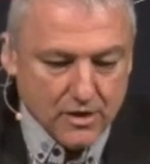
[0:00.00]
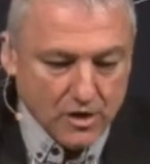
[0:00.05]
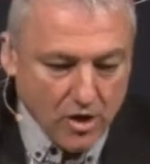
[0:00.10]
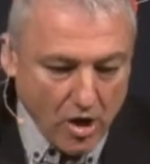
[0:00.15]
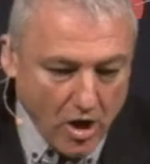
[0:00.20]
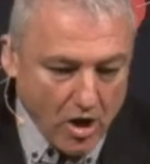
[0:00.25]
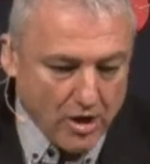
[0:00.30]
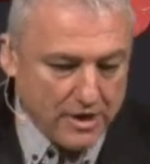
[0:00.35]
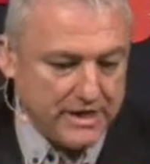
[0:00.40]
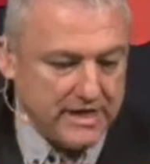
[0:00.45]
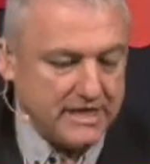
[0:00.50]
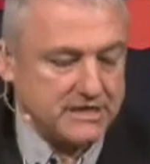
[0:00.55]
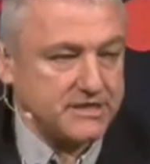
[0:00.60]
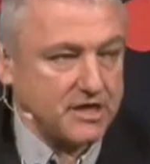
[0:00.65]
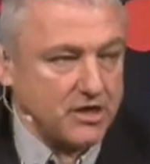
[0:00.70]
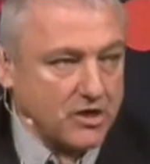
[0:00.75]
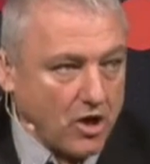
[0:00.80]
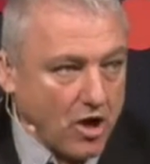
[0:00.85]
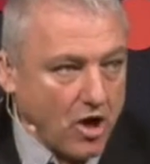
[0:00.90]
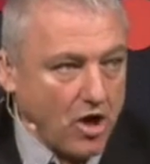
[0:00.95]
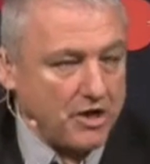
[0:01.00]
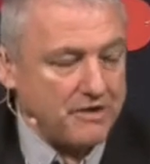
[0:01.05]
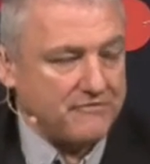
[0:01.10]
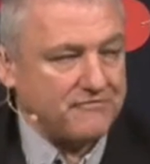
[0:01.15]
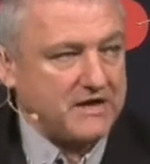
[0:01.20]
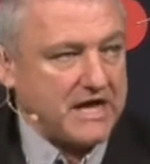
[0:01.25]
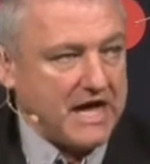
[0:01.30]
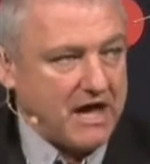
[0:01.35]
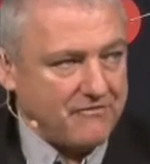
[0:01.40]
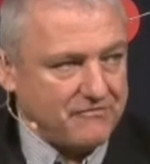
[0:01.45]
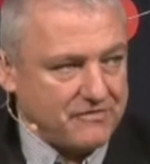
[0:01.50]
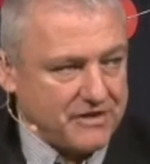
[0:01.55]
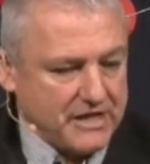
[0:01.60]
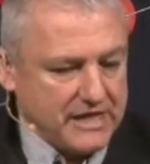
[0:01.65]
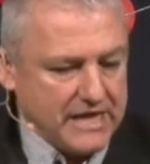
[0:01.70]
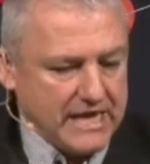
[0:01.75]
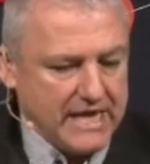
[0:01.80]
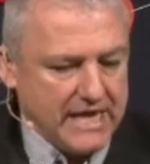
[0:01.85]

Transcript: God is a God of covenant.